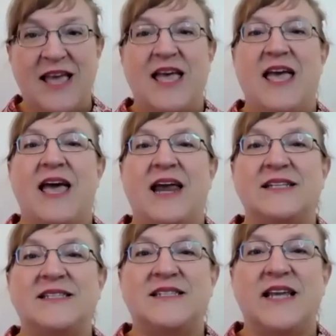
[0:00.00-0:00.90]
And
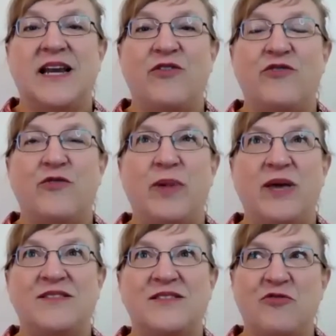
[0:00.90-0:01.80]
instead of
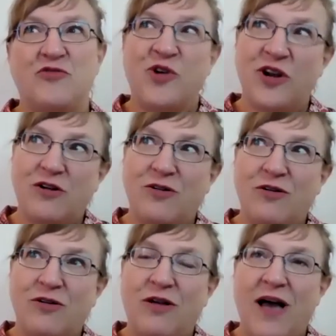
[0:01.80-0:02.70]
being
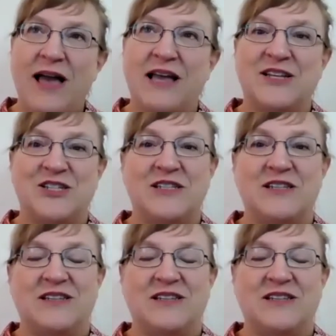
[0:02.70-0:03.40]
self-critical, I can